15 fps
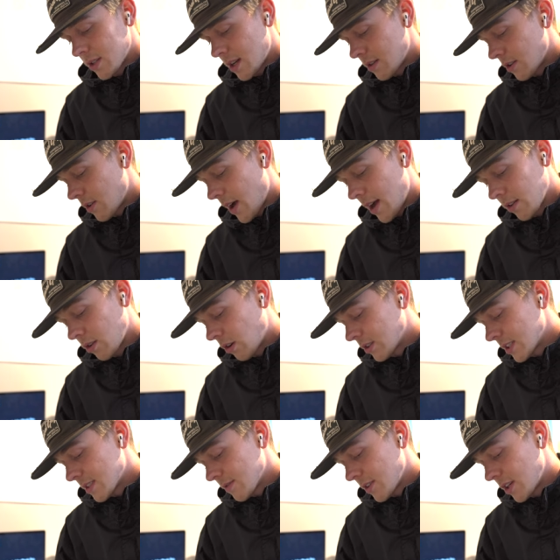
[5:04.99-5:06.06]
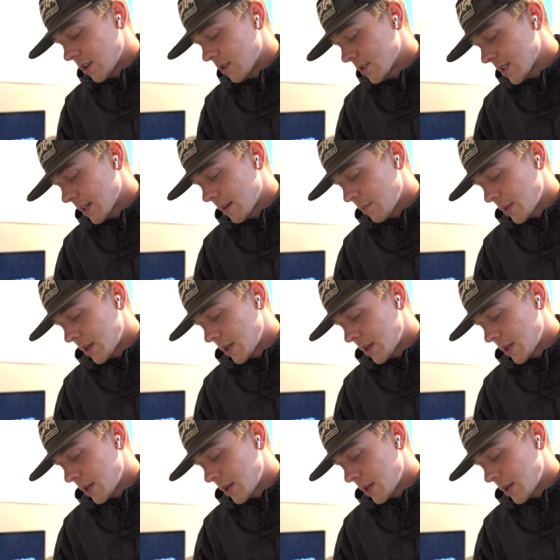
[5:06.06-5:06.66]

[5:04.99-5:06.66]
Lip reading: I don't know how long this video is going to